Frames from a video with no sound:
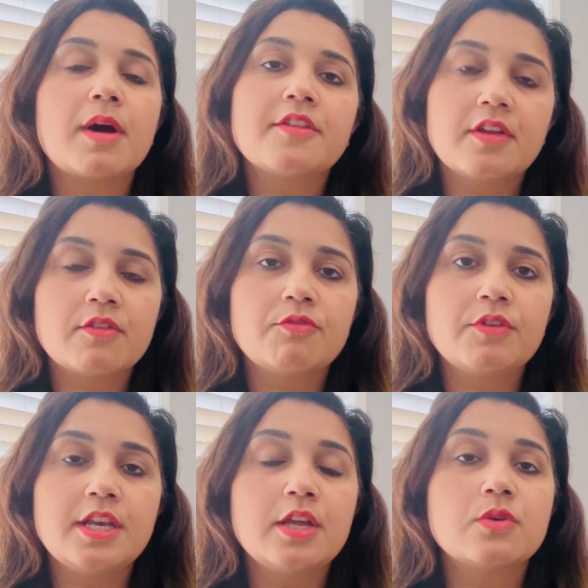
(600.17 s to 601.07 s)
other
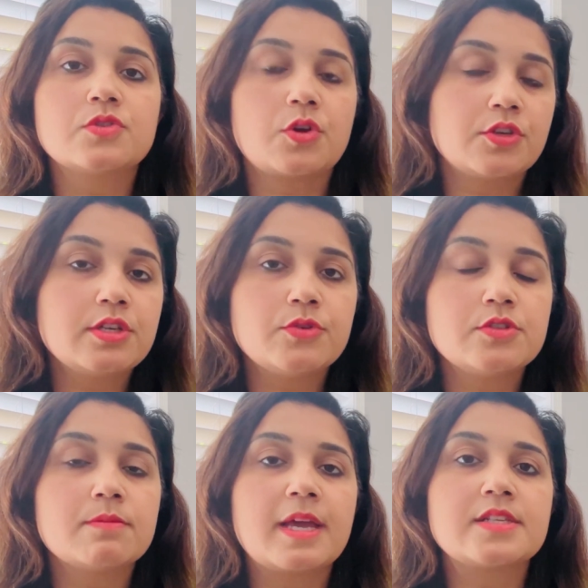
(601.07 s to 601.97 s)
videos on
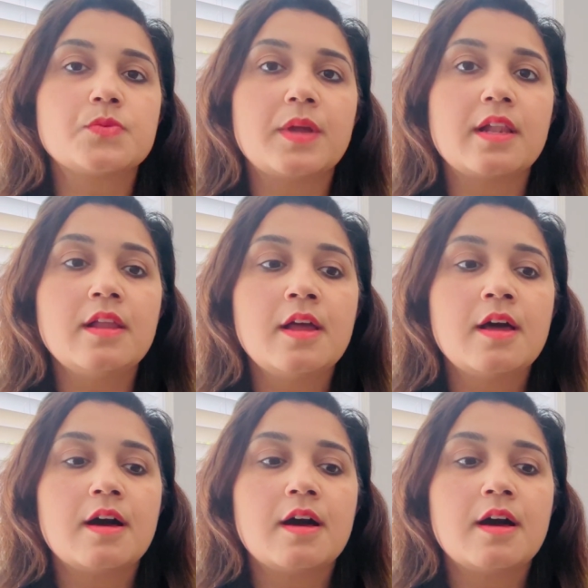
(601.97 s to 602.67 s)
YouTube as well.